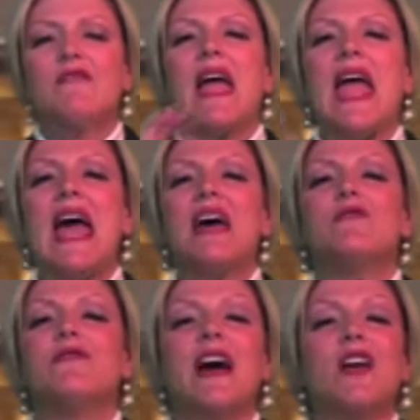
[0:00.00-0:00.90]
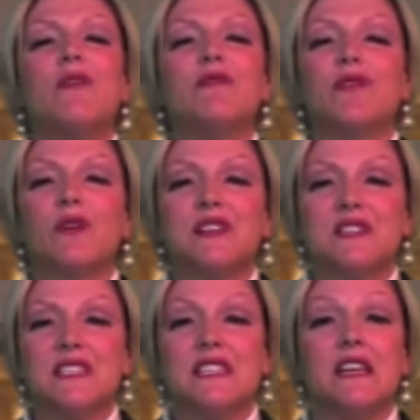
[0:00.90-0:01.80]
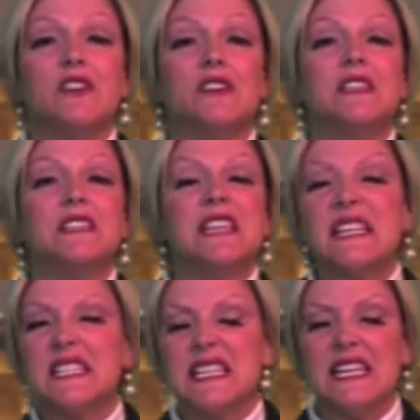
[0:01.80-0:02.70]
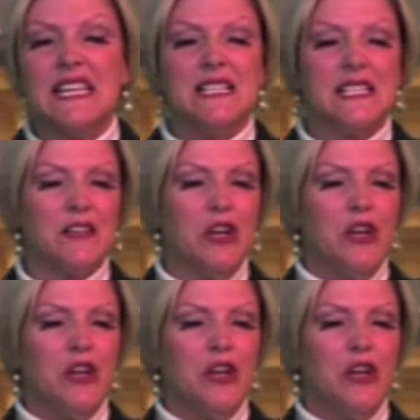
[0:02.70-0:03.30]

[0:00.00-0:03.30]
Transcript: had fiery furnaces in destinies and